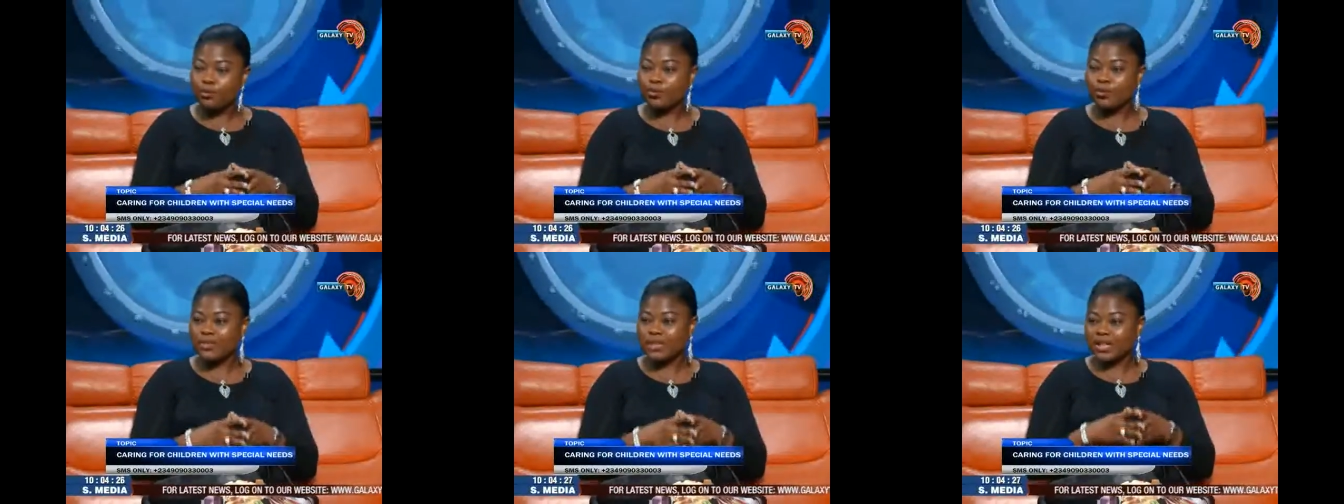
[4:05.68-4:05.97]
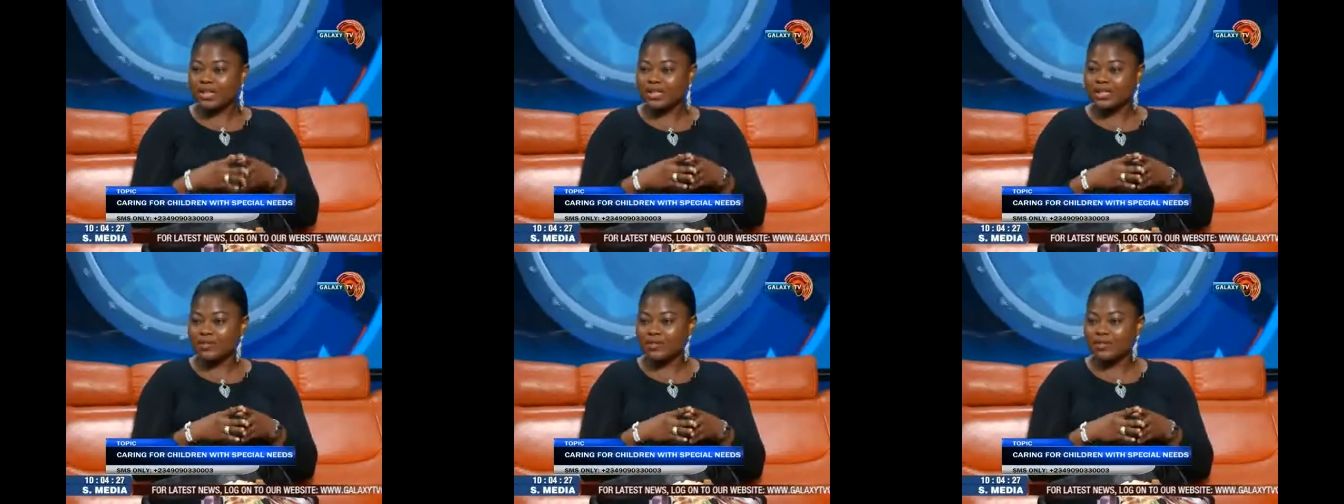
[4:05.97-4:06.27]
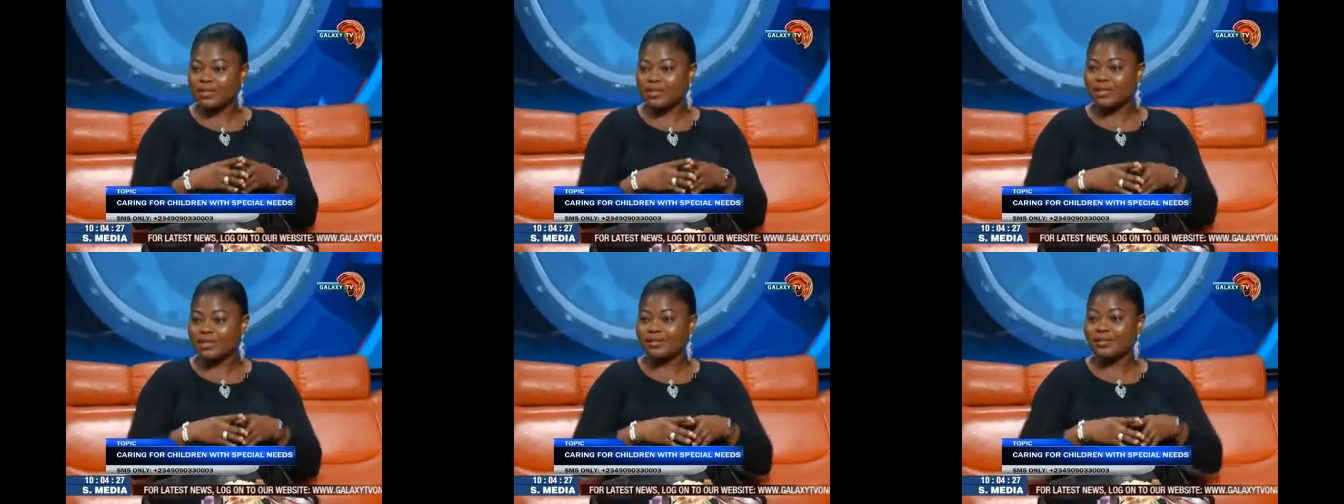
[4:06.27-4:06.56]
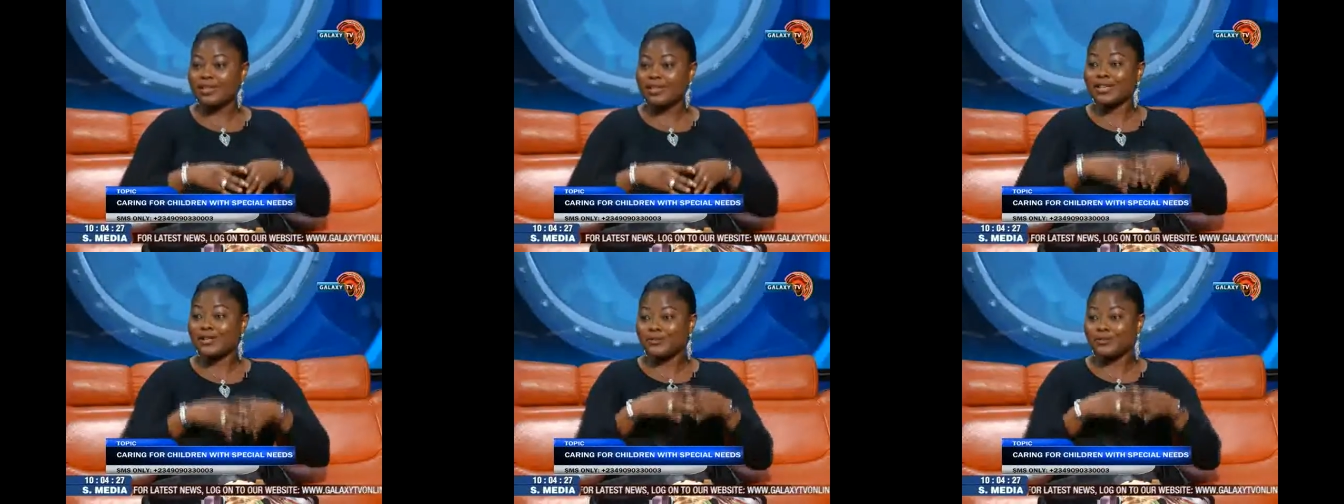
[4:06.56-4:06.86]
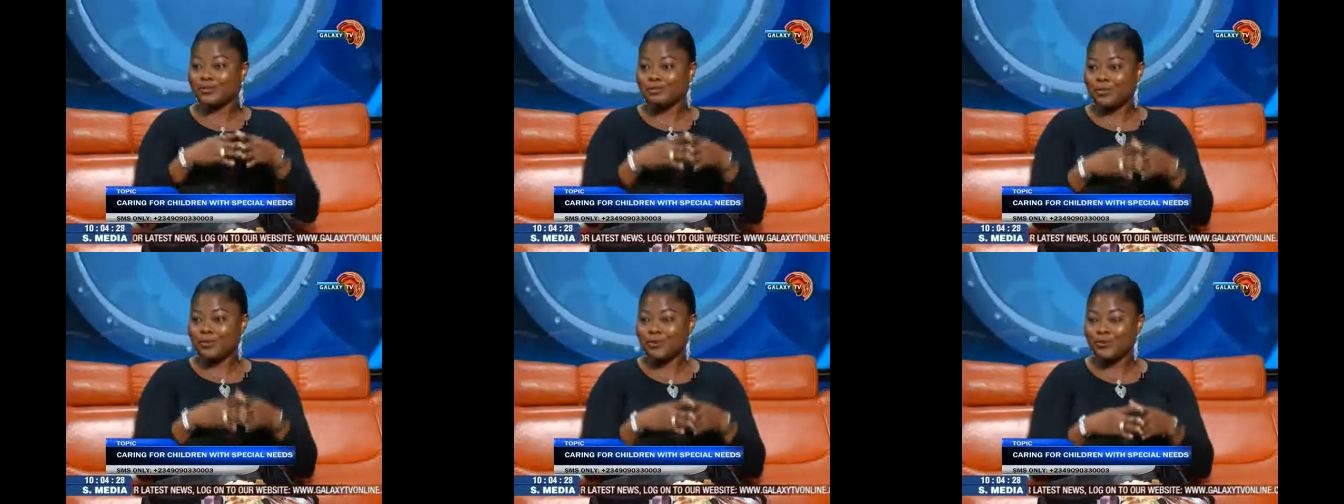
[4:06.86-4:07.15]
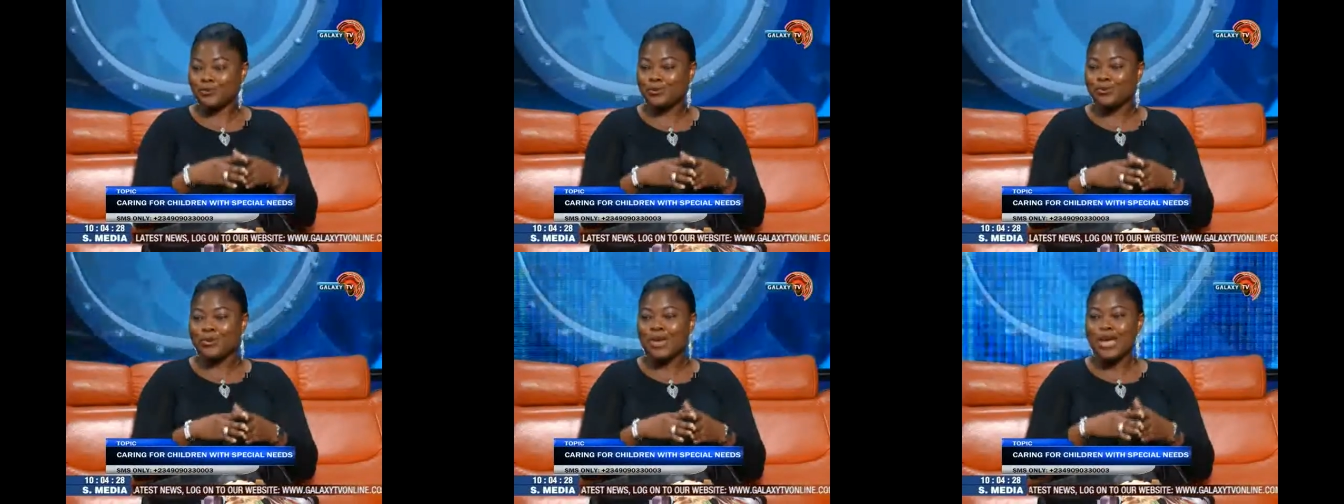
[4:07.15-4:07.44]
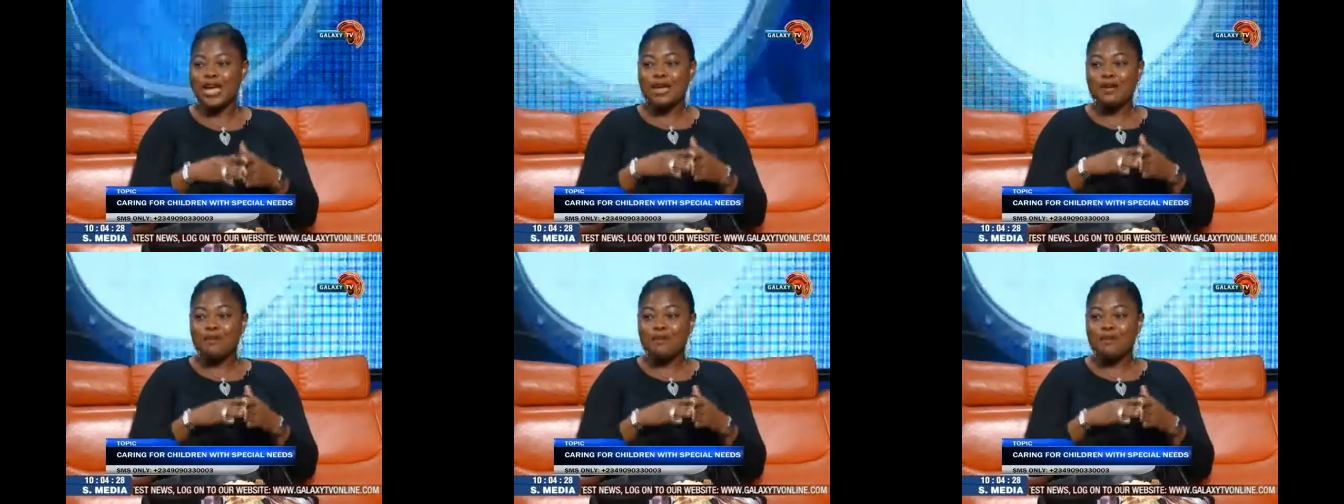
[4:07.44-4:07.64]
those activities they are supposed to.